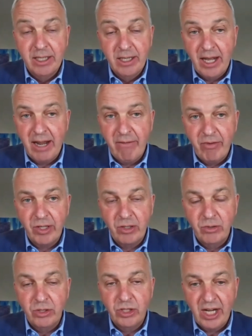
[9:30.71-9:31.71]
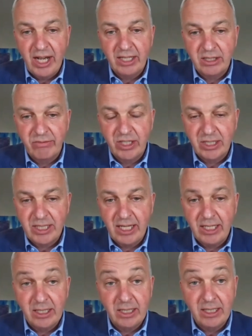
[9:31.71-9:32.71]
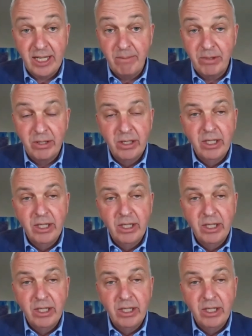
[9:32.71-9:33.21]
have a very good chance of extending to depth.